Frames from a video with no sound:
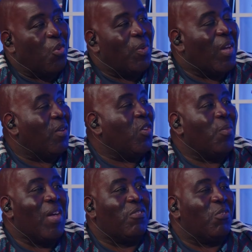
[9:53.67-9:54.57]
you'll be, you'll
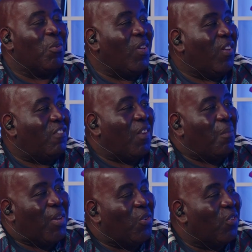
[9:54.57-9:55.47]
be able to uh, set
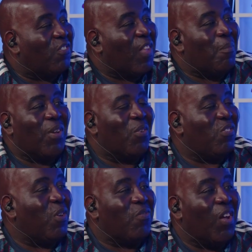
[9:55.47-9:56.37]
them in good stead
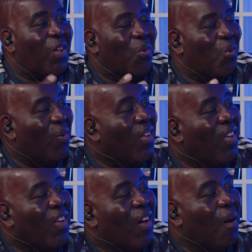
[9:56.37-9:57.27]
because you've done it all.
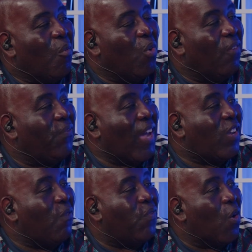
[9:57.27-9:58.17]
I um, want to
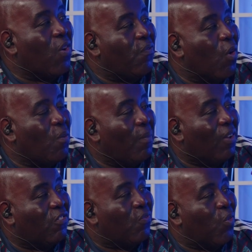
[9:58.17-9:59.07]
thank you very, very
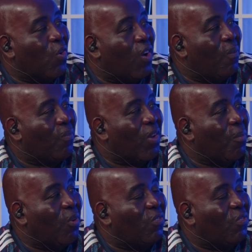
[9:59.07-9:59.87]
much for um, coming